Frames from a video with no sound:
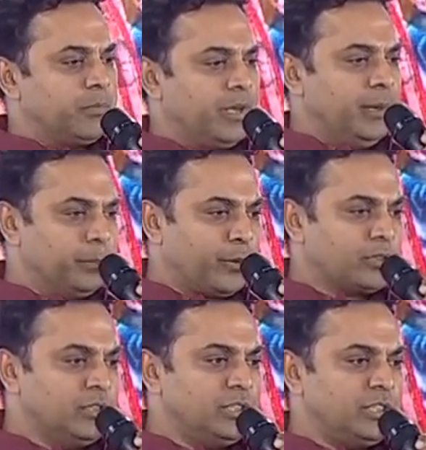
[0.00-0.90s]

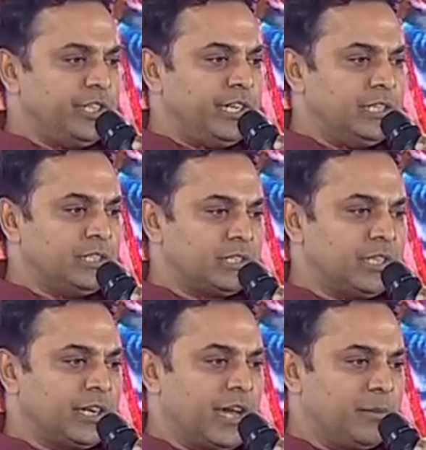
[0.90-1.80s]
important change
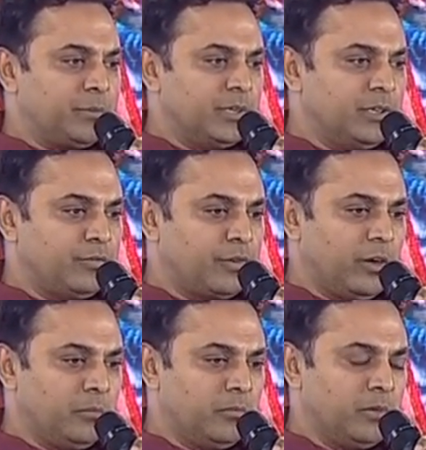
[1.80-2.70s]
that happened
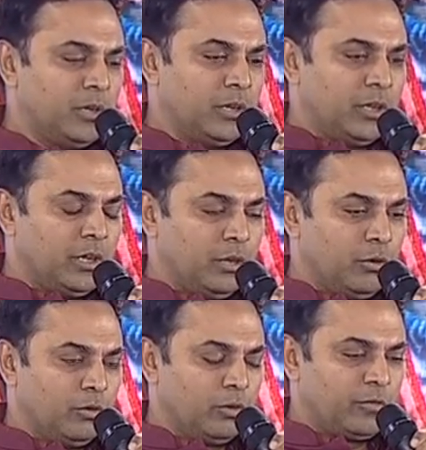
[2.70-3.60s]
from, you
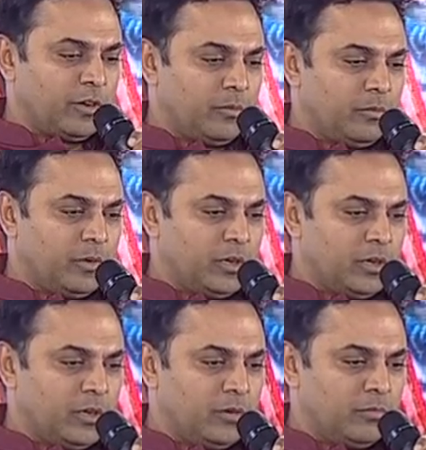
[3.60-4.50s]
know, from
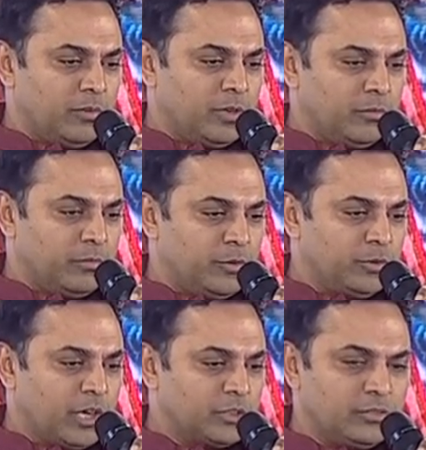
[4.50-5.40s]
uh, um,
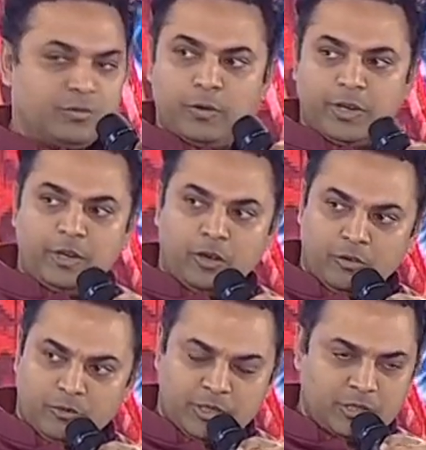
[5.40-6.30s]
2014
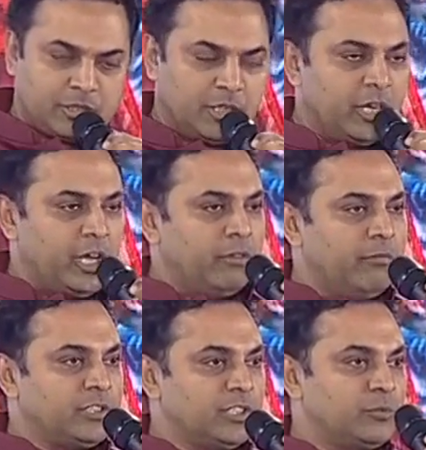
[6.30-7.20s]
onwards
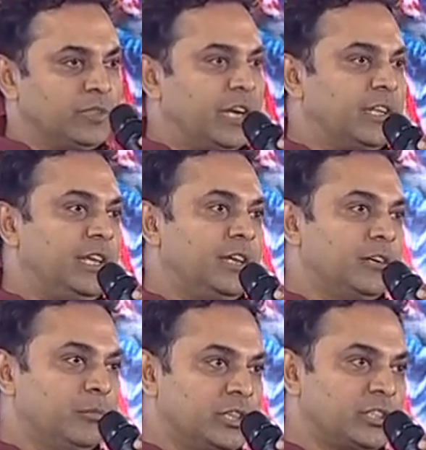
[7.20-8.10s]
which is that the
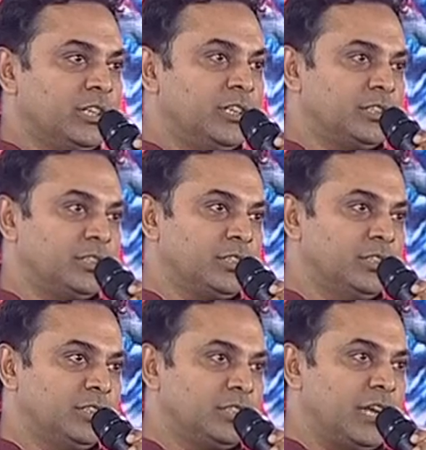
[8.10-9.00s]
commercial
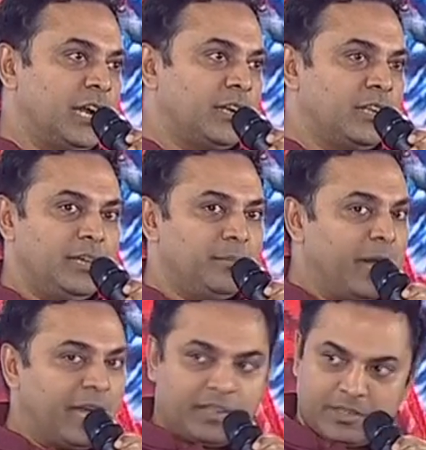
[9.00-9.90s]
decisions that the
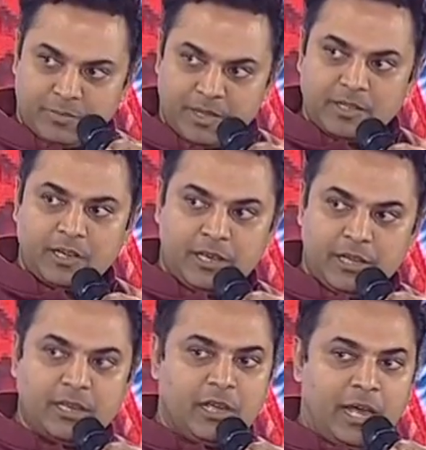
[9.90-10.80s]
banks
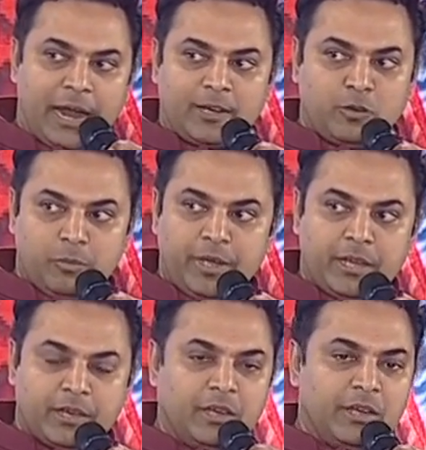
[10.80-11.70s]
basically had to
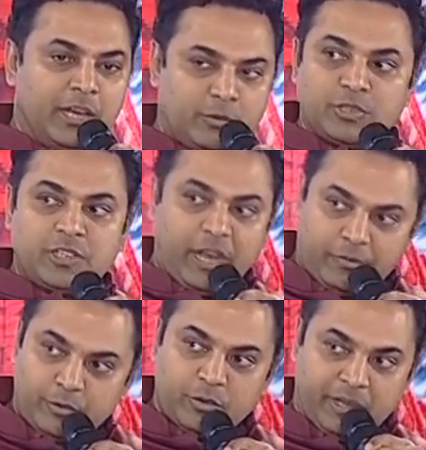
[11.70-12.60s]
make, it was
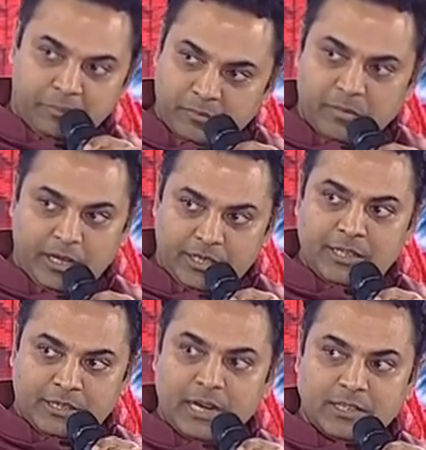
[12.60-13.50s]
left to them. I
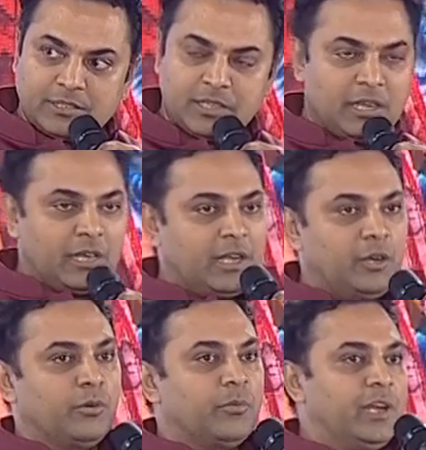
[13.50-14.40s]
think that is, you
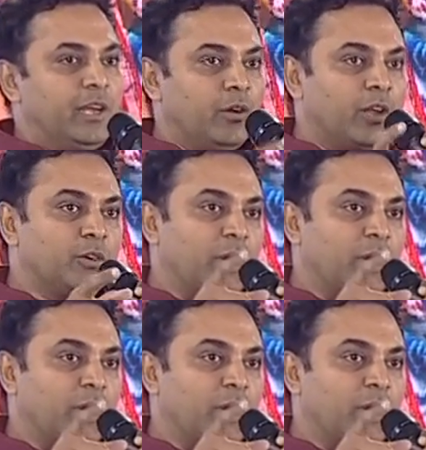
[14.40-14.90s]
know, in order to